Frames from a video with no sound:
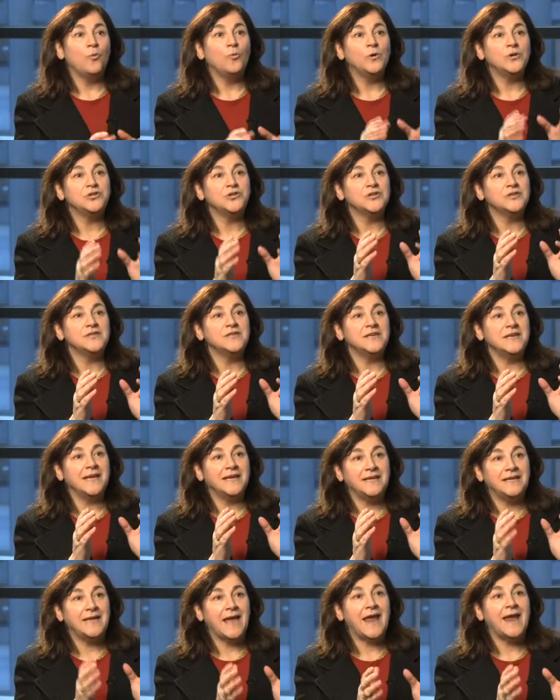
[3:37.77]
which is the
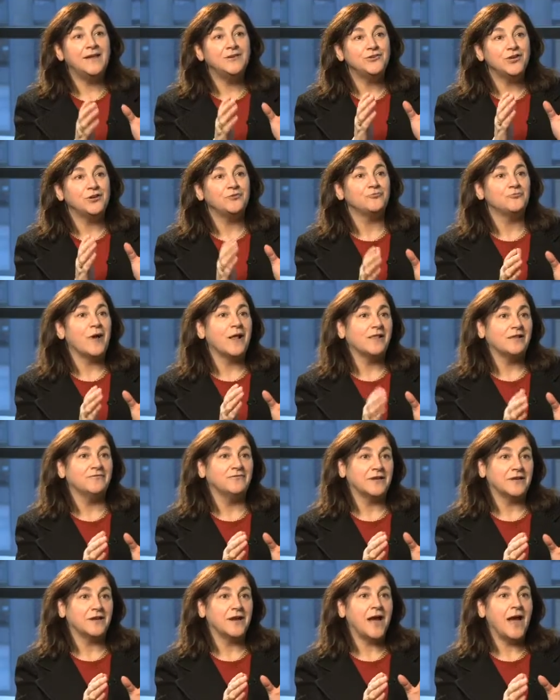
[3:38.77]
engaging,
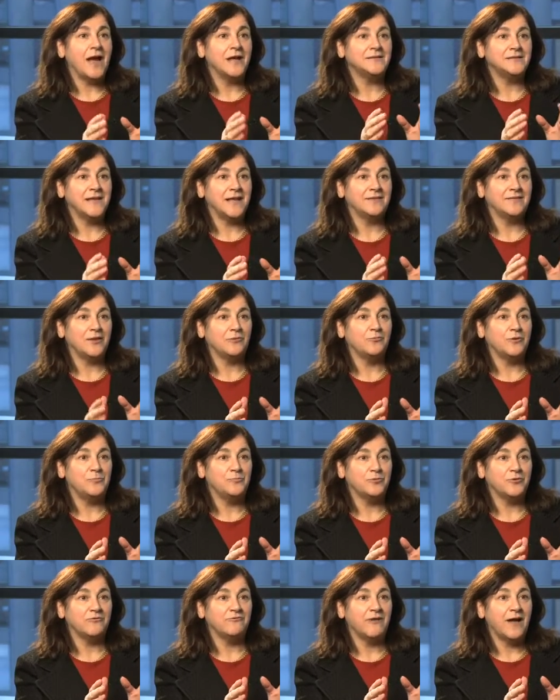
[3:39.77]
relevant content that we
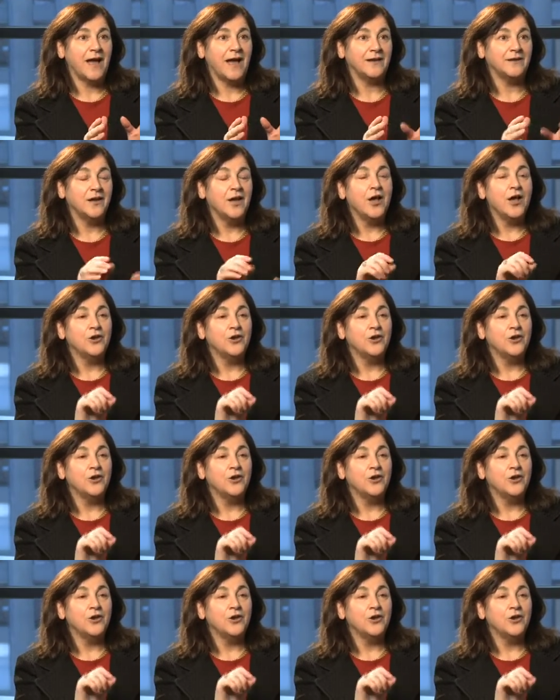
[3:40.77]
provide,